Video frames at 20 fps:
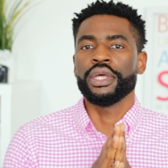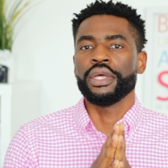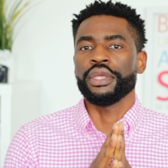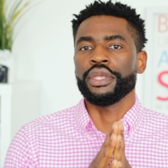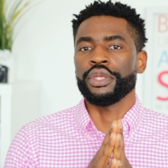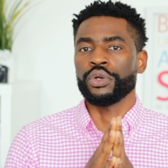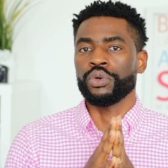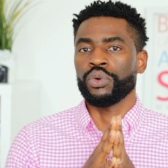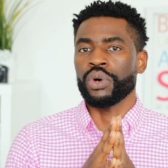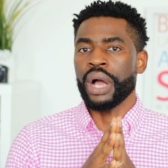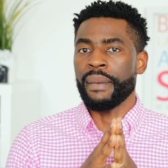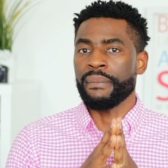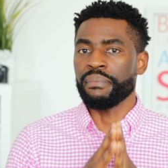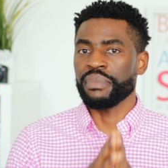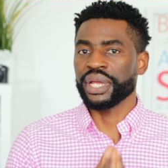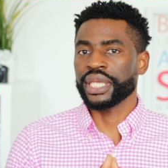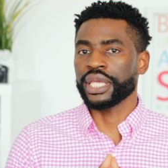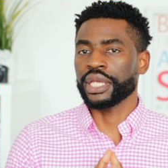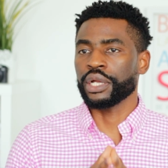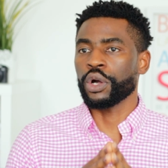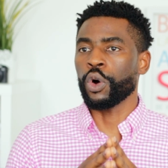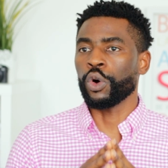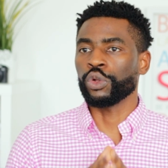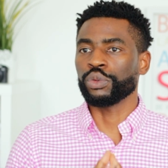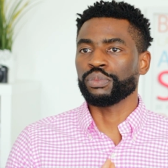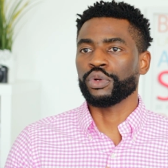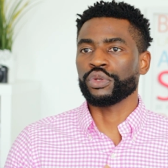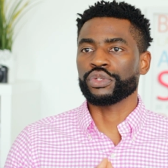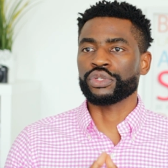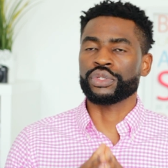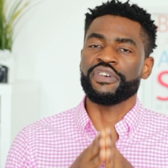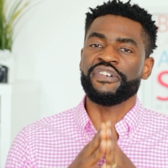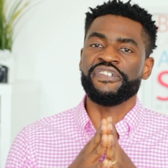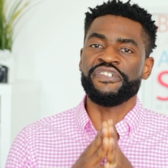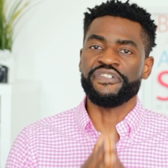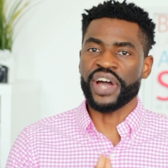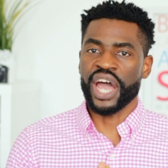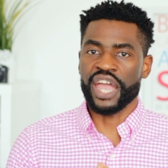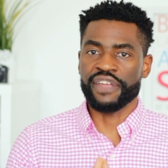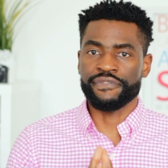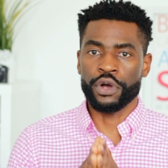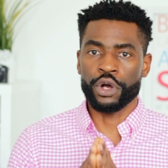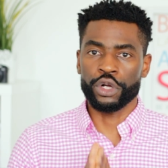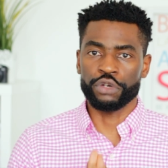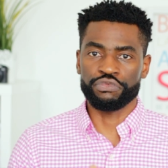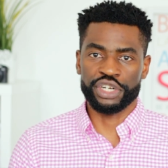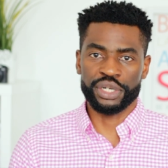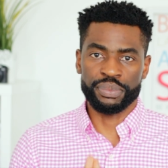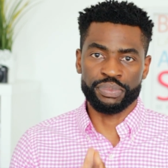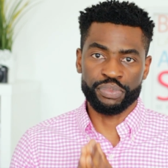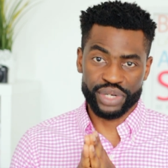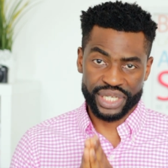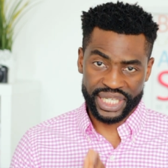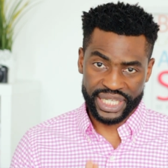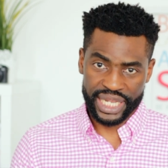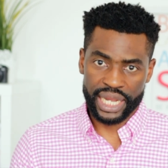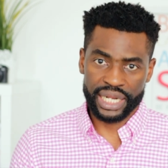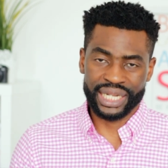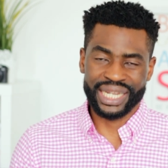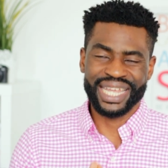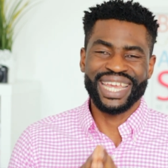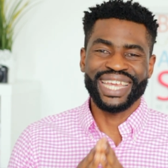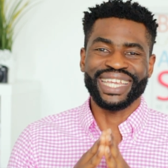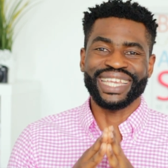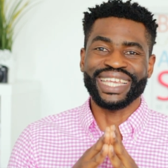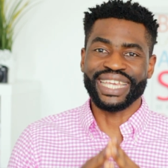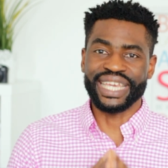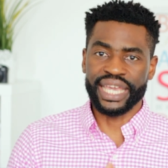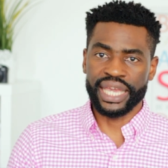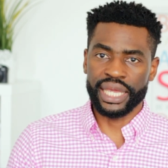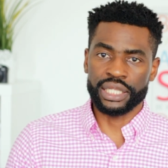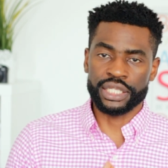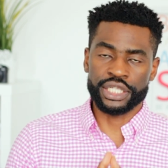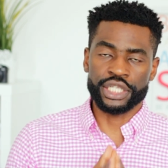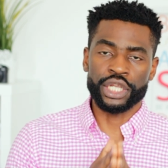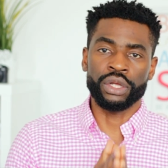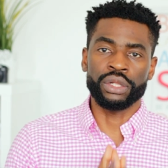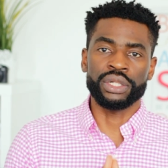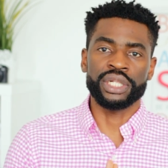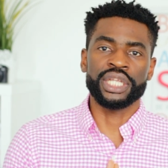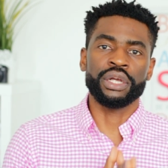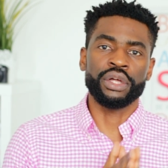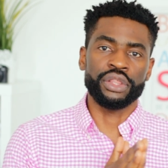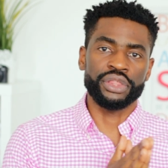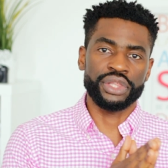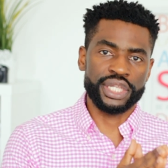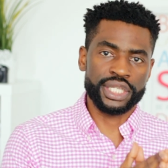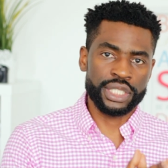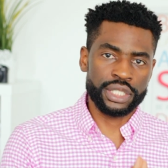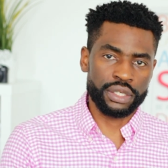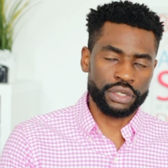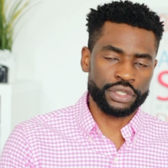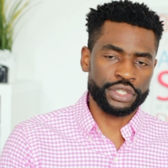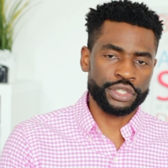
you know, I'm making almost five hundred percent gains only on this stock.